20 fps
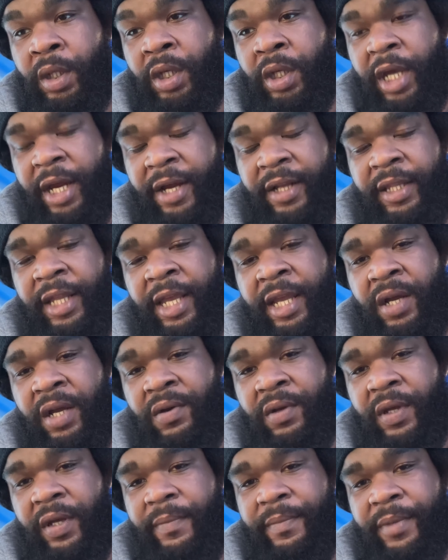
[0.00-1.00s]
everything gonna
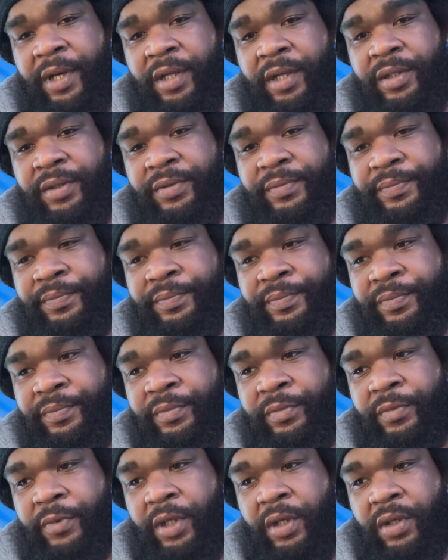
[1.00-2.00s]
get better
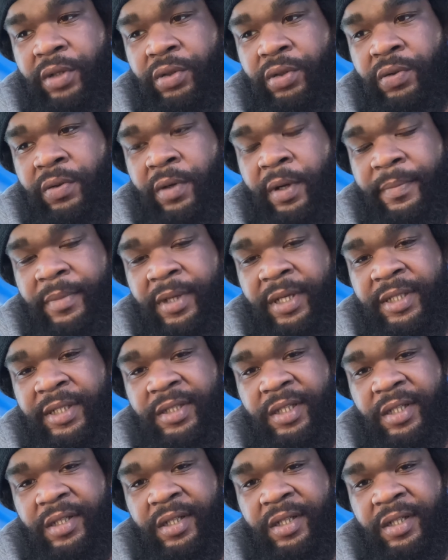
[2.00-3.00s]
gonna do our best
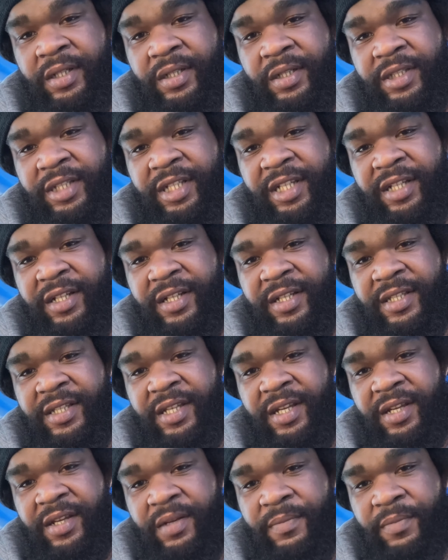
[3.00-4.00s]
to uh, still
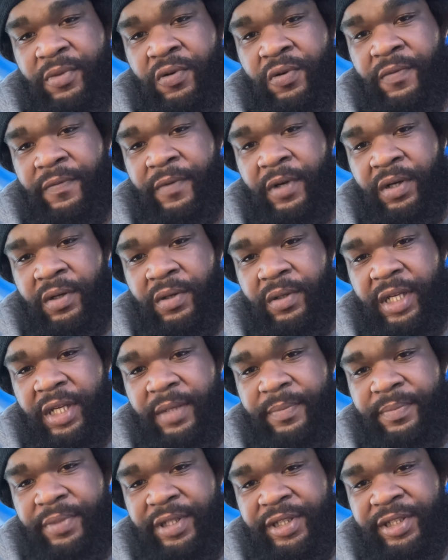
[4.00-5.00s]
continue to move on,
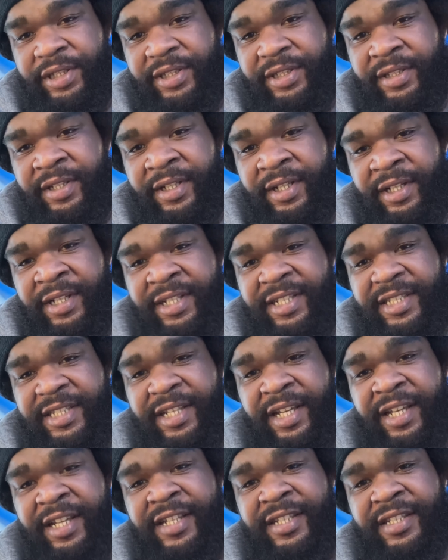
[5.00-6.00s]
keep pushing,
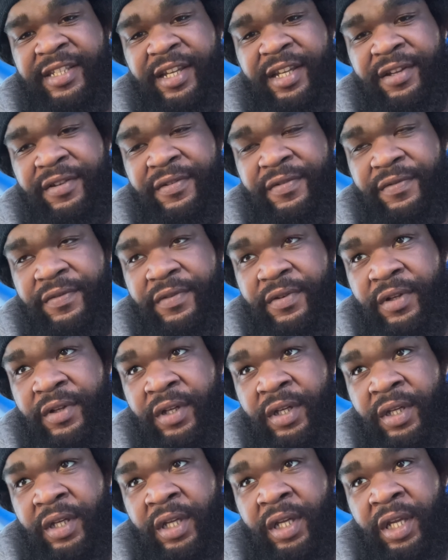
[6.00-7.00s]
staying safe,
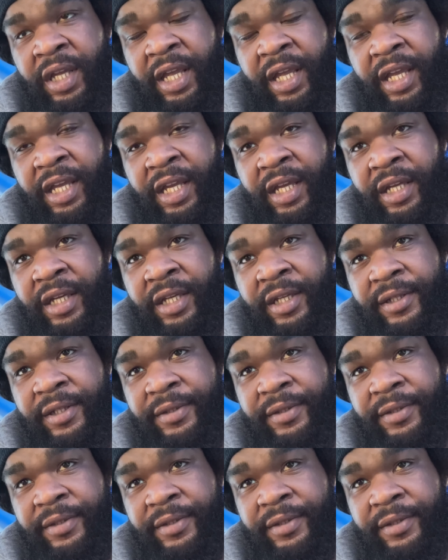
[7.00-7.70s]
and